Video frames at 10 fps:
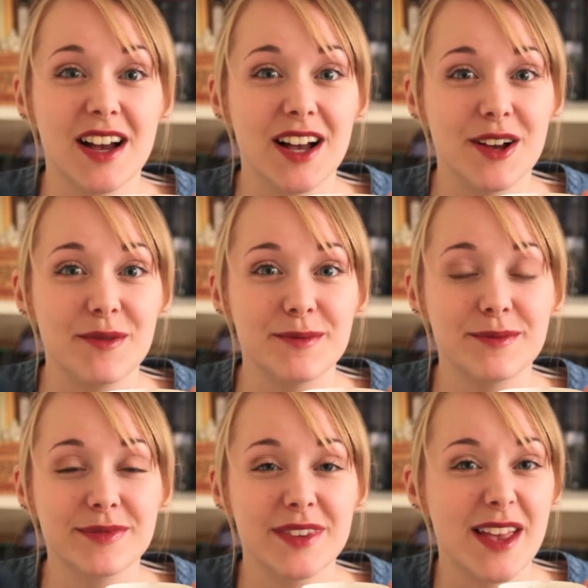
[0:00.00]

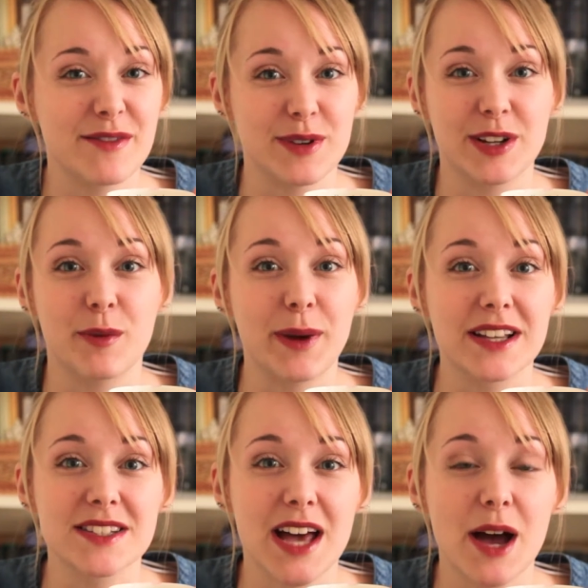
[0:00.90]
never really got back
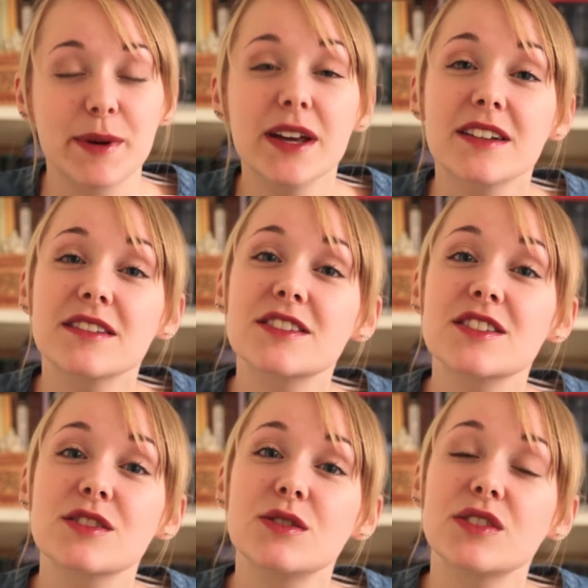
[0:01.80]
into the habit, and
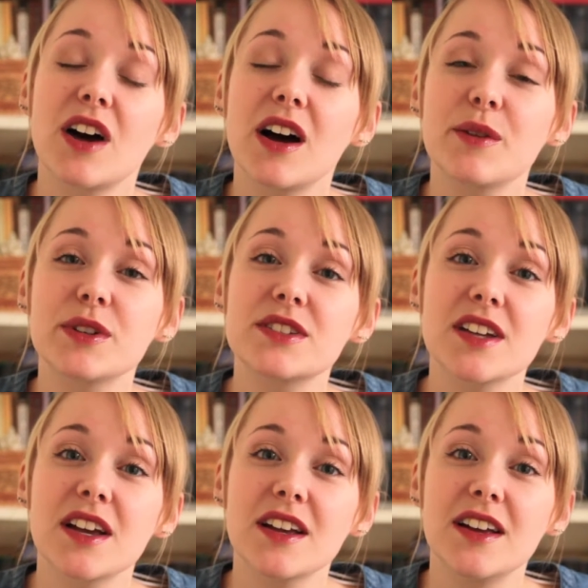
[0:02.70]
thought that I
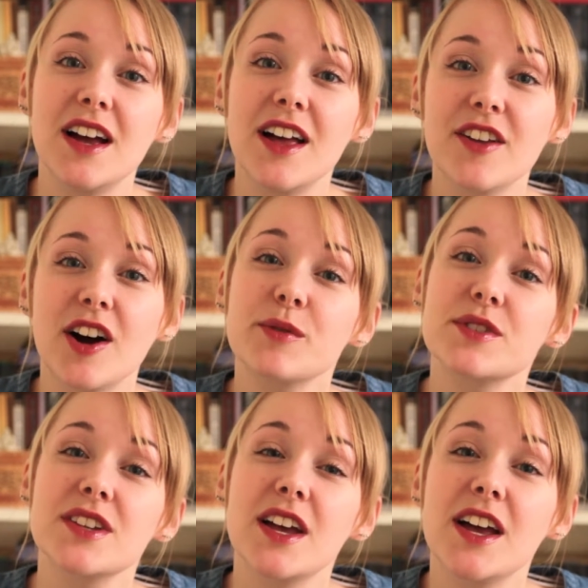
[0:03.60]
would